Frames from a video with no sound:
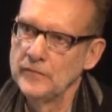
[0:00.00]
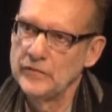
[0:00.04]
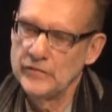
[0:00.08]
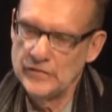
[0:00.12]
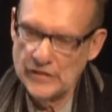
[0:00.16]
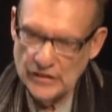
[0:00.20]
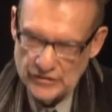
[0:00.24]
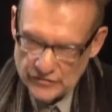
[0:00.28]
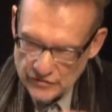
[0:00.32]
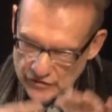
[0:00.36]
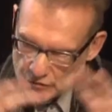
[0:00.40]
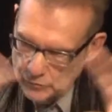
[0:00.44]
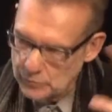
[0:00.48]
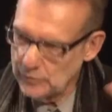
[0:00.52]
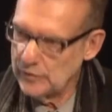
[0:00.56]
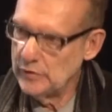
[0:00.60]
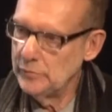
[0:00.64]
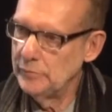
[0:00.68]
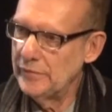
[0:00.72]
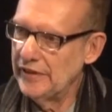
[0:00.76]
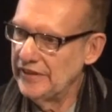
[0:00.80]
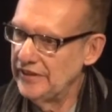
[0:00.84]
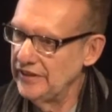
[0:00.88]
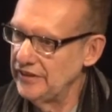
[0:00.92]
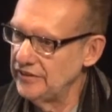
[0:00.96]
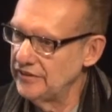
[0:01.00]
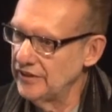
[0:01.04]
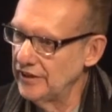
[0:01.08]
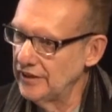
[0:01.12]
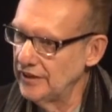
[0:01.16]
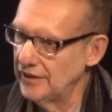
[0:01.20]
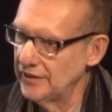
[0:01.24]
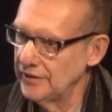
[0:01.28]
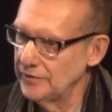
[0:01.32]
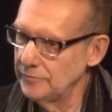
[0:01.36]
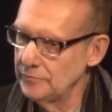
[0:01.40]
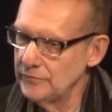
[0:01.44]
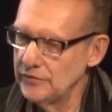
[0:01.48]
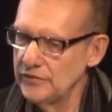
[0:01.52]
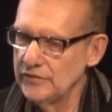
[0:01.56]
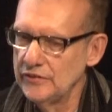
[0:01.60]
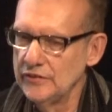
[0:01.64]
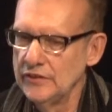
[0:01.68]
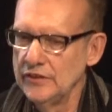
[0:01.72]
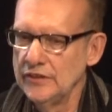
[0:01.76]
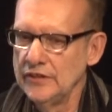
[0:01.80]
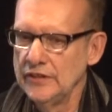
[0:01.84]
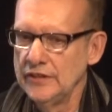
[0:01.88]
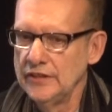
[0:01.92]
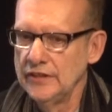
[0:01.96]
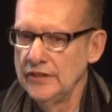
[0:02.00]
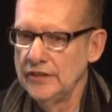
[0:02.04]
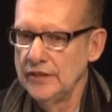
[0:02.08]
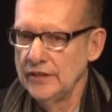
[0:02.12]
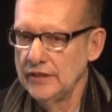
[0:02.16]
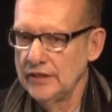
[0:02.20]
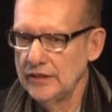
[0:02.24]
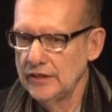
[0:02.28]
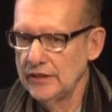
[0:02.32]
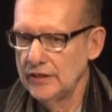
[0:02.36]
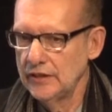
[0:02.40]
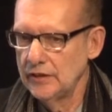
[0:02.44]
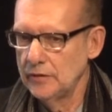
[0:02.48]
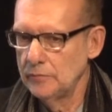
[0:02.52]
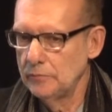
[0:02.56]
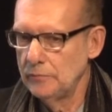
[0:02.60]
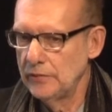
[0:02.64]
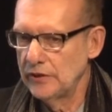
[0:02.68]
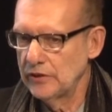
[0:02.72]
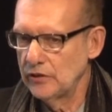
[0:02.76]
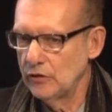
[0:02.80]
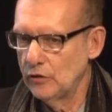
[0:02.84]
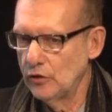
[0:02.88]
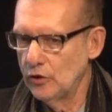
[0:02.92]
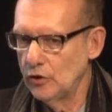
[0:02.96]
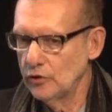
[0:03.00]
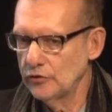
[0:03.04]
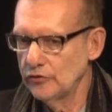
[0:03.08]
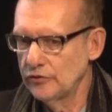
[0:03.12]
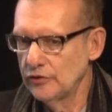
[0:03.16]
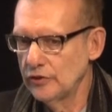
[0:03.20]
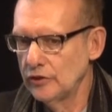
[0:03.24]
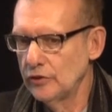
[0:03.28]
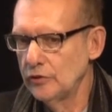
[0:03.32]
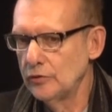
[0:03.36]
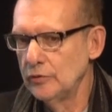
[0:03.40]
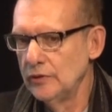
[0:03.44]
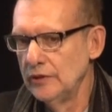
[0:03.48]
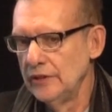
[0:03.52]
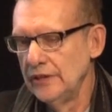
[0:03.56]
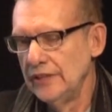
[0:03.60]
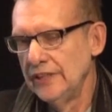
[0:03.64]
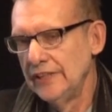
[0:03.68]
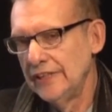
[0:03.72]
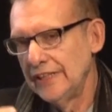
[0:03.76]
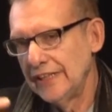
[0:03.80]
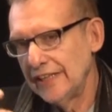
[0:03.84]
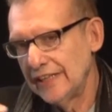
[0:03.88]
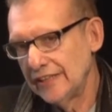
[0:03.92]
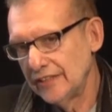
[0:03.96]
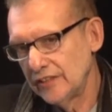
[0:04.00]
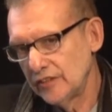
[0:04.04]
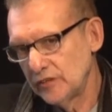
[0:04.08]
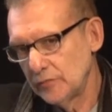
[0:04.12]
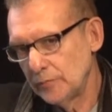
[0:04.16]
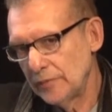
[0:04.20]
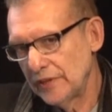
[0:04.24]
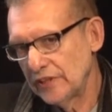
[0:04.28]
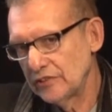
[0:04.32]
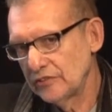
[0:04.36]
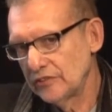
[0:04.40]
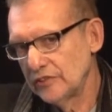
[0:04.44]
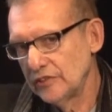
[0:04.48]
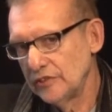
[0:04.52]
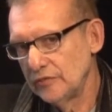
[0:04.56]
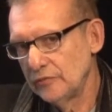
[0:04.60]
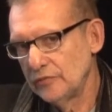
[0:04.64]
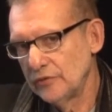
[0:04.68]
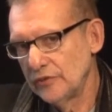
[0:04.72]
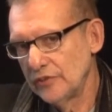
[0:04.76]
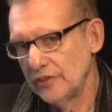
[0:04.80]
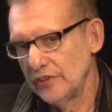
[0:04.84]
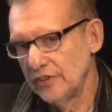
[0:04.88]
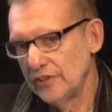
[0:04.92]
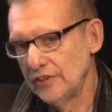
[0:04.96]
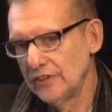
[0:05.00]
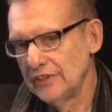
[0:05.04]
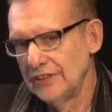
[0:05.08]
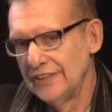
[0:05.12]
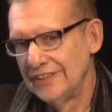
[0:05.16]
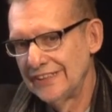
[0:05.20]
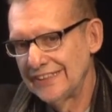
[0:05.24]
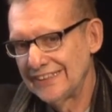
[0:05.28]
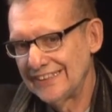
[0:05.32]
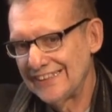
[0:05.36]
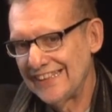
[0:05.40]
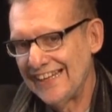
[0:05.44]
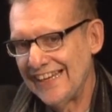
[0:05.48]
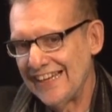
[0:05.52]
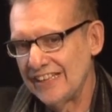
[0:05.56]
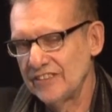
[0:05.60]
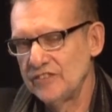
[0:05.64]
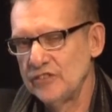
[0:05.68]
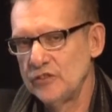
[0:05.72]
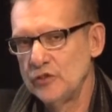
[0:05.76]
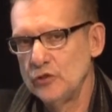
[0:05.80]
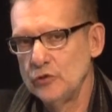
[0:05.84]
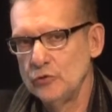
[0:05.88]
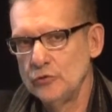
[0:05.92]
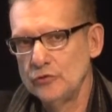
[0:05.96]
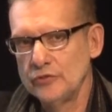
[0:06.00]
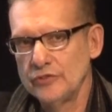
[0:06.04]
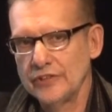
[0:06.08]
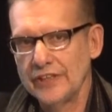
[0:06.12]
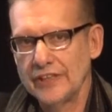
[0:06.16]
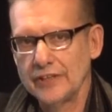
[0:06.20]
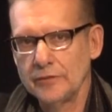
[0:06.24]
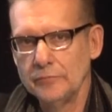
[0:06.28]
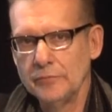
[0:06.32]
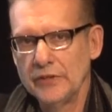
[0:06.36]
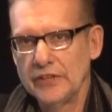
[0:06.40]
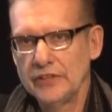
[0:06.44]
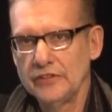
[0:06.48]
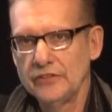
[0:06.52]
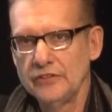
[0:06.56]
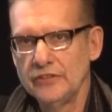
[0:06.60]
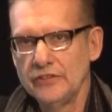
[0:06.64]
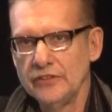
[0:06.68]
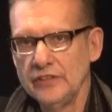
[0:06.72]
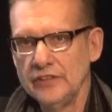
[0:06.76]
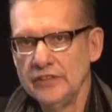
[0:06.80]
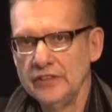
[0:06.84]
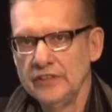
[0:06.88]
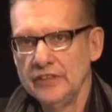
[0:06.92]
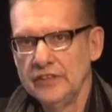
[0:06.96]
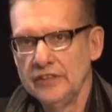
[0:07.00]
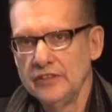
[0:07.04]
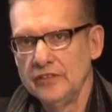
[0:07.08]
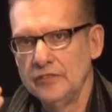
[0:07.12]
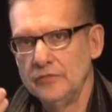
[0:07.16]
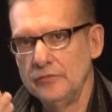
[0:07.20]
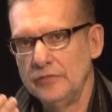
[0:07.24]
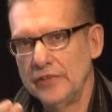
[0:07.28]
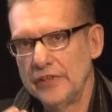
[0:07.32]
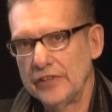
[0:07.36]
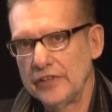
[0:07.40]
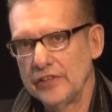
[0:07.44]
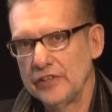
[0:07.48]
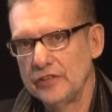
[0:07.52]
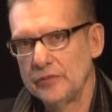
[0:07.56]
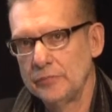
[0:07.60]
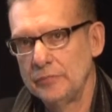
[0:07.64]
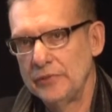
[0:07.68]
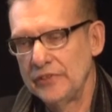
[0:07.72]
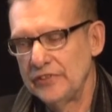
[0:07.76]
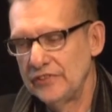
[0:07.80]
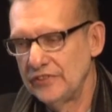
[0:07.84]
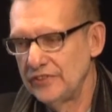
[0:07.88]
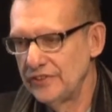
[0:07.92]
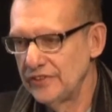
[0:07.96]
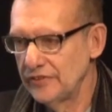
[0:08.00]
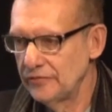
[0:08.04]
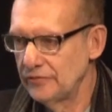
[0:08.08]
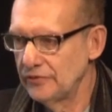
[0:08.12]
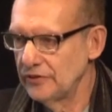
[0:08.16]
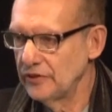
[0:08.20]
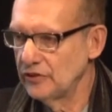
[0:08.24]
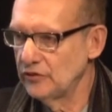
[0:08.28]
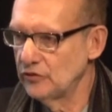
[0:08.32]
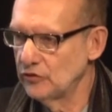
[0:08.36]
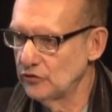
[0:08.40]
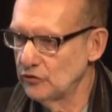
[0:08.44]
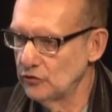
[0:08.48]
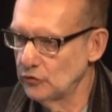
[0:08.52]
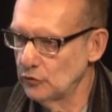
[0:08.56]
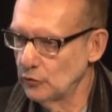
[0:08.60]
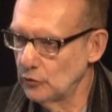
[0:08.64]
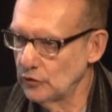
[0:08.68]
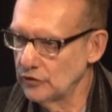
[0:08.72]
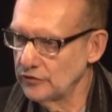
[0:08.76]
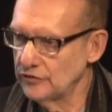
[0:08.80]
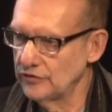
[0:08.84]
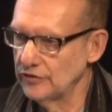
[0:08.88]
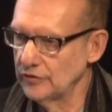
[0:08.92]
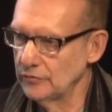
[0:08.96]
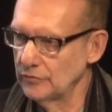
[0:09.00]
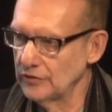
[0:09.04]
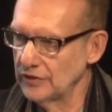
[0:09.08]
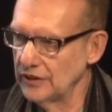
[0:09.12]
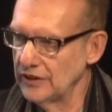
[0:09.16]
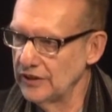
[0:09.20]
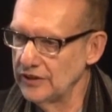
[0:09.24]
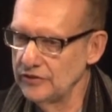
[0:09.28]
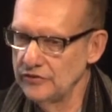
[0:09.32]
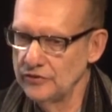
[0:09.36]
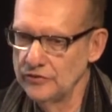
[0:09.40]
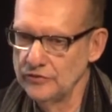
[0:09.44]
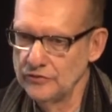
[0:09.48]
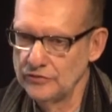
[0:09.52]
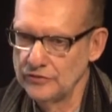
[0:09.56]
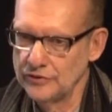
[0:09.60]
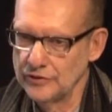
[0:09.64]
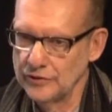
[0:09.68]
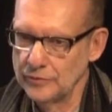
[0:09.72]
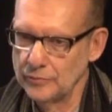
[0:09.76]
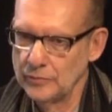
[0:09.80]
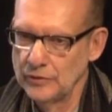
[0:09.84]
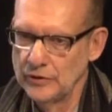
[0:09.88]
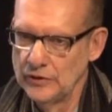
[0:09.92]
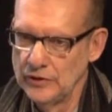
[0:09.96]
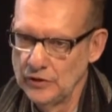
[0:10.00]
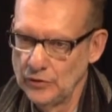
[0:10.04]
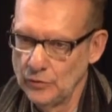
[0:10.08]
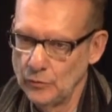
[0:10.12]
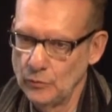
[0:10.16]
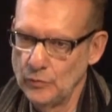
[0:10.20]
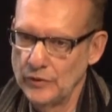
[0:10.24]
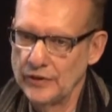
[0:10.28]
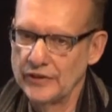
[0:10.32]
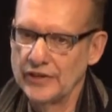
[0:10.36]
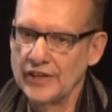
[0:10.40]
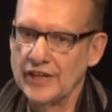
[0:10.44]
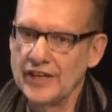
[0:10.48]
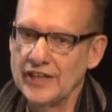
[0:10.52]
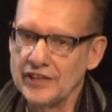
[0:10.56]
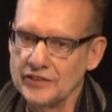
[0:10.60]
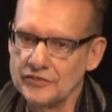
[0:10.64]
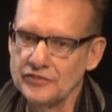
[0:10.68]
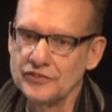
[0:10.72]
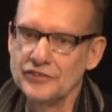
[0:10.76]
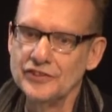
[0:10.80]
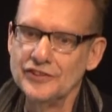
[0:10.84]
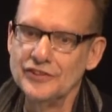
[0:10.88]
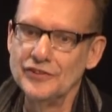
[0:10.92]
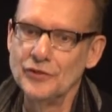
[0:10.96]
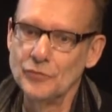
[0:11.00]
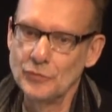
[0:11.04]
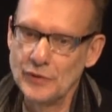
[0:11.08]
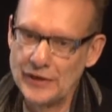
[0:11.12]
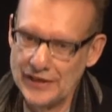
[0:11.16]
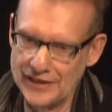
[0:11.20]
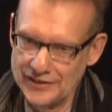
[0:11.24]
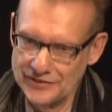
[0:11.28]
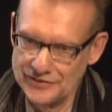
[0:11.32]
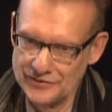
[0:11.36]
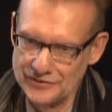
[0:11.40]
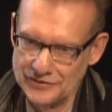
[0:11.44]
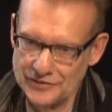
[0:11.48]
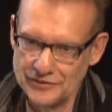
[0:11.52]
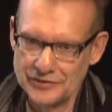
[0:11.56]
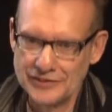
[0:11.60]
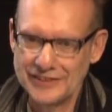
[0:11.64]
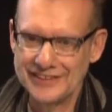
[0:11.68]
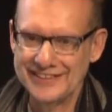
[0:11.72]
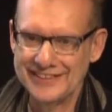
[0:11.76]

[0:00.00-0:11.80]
not simply many times, but also, and especially for the last two segments, very specific sorts of relationship with us in the West.